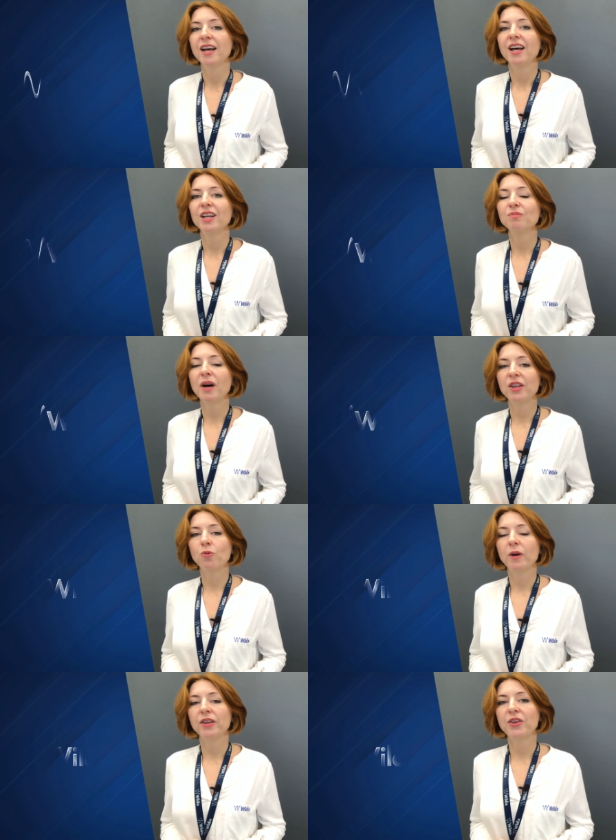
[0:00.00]
And by the
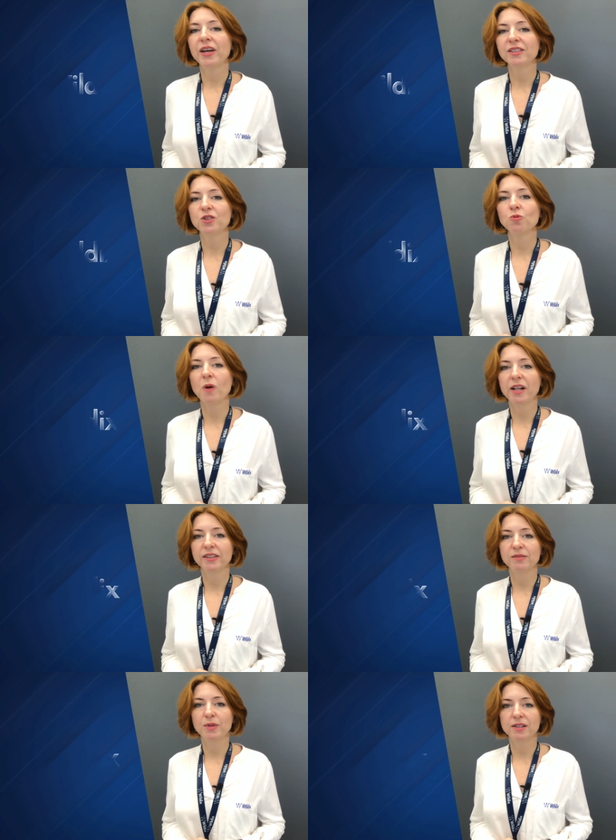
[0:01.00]
way, thanks to
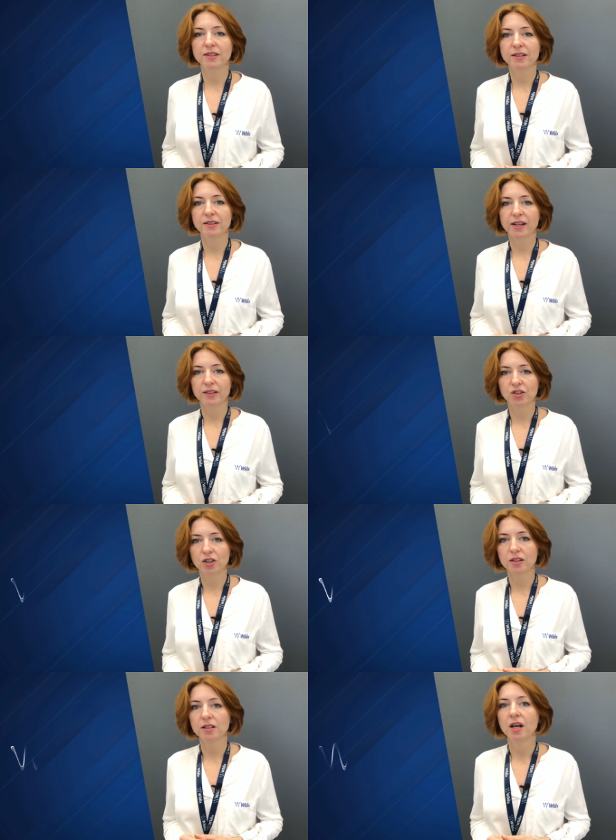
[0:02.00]
Wildix Business
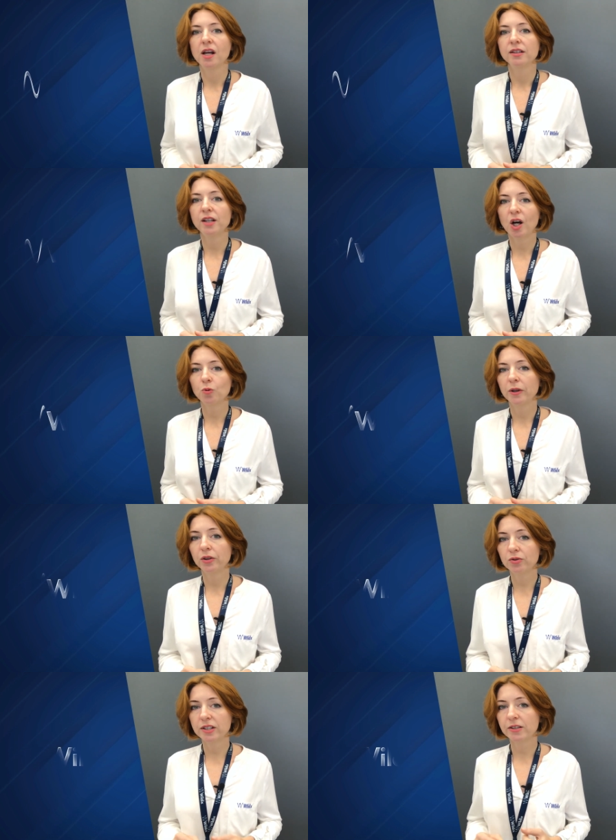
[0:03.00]
Intelligence, now when
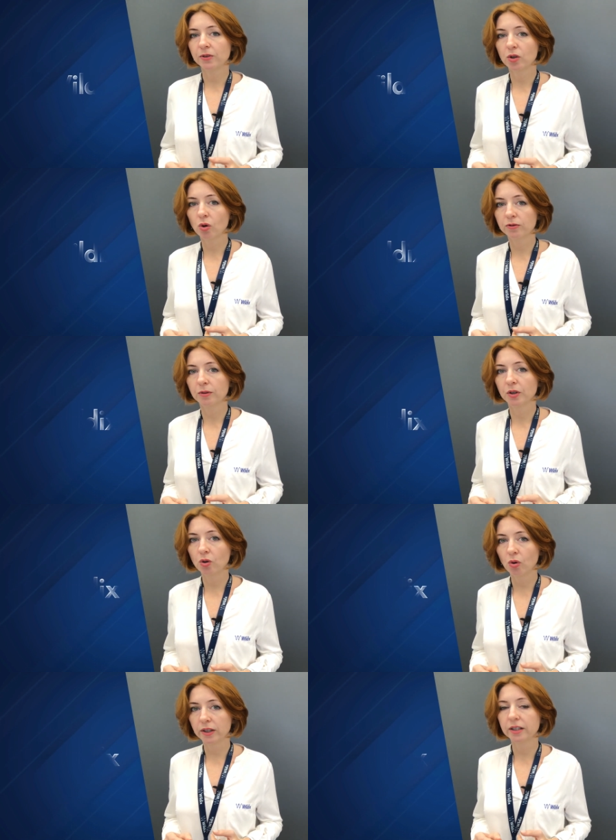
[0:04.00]
you receive a call from a
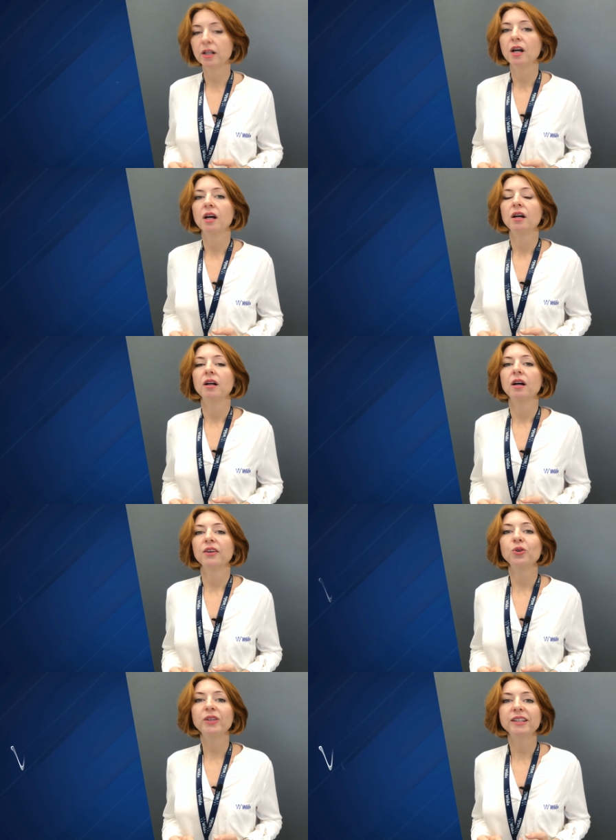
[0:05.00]
colleague,
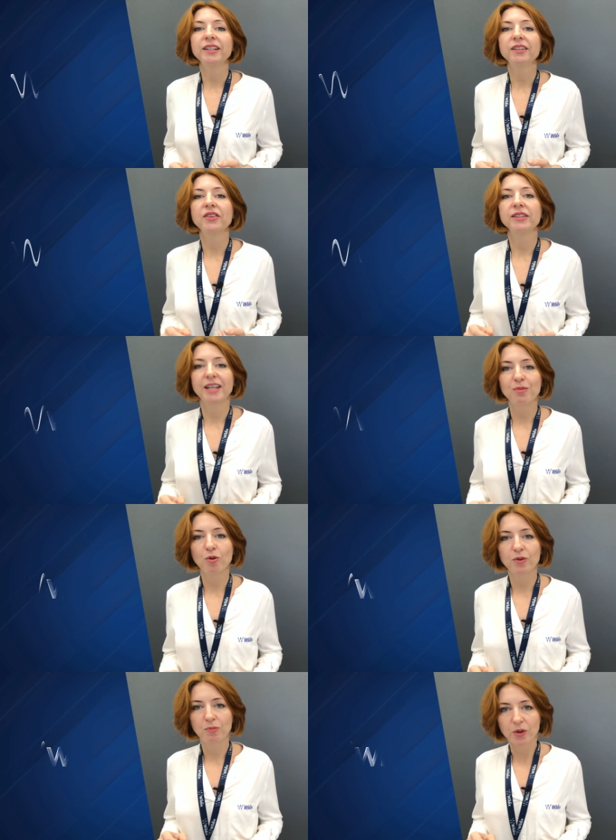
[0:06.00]
you can hear the name
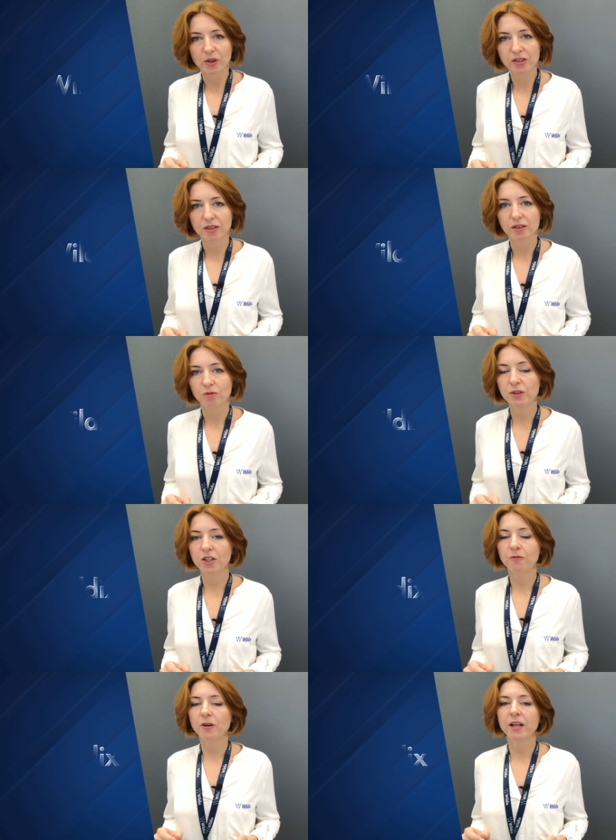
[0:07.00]
of the person, which
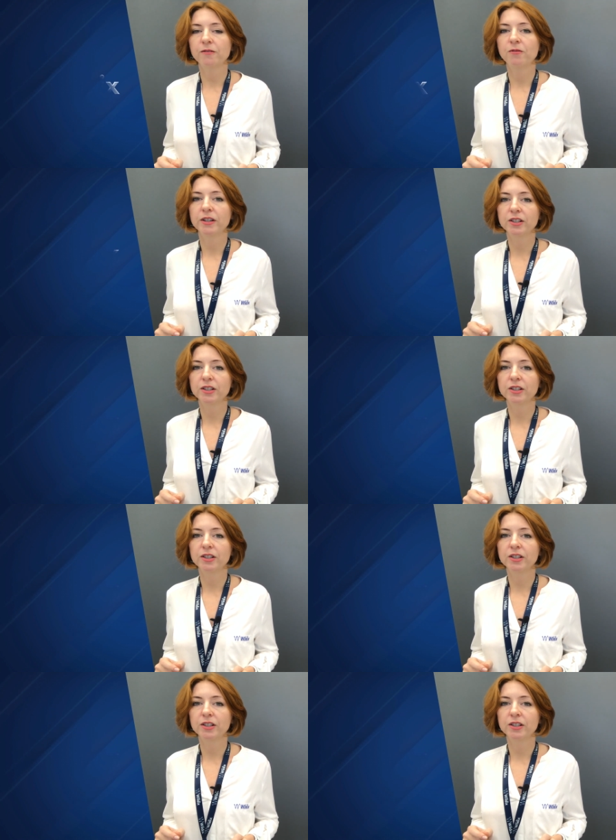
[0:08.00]
I find very